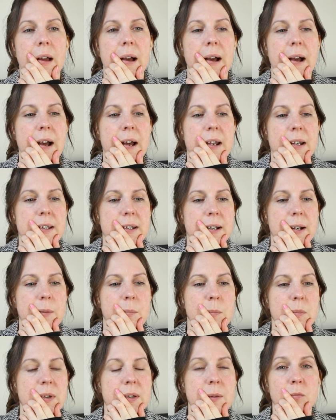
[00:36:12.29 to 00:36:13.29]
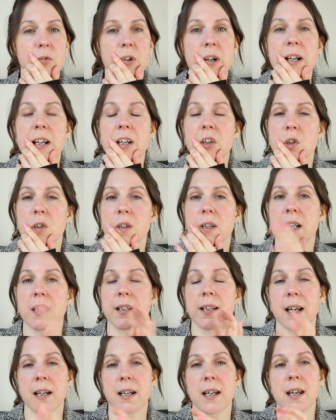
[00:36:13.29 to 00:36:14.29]
and some really interesting
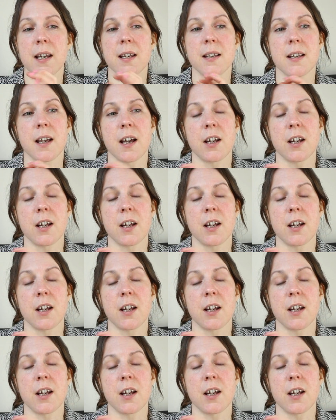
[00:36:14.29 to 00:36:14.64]
techniques